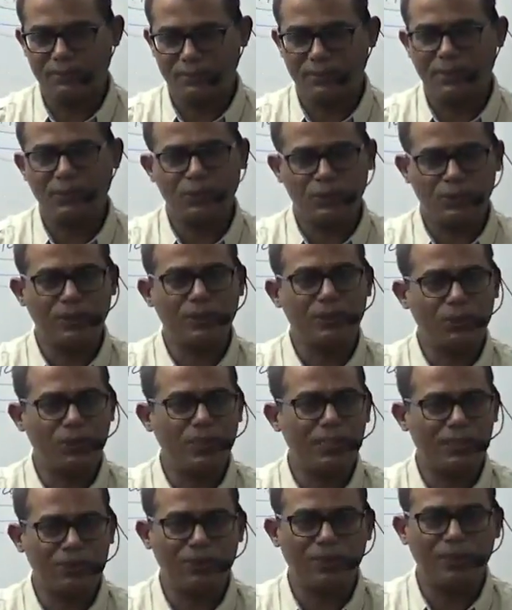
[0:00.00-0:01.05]
Now, in
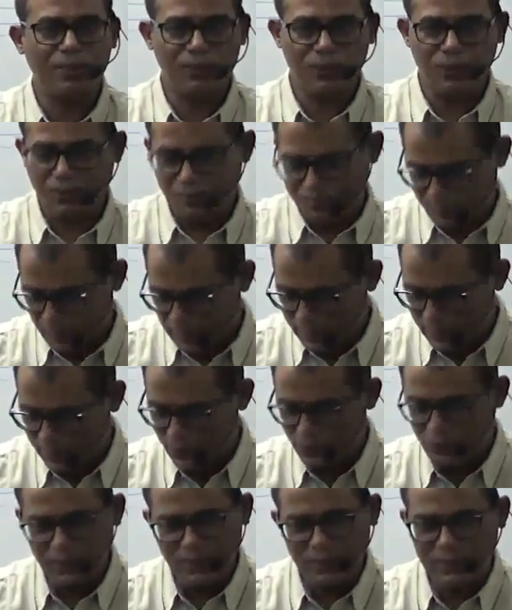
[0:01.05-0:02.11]
today's world, you have patches
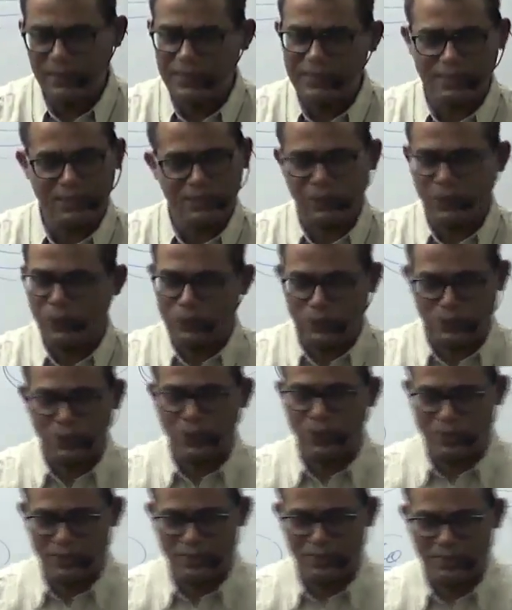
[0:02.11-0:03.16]
on the jeans. It looks
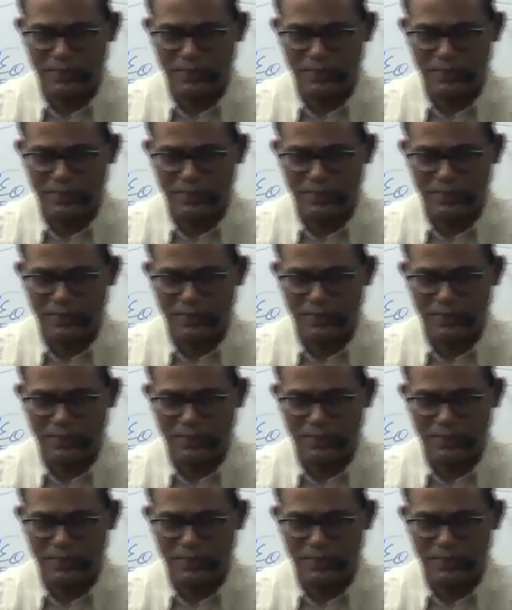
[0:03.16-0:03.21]
good.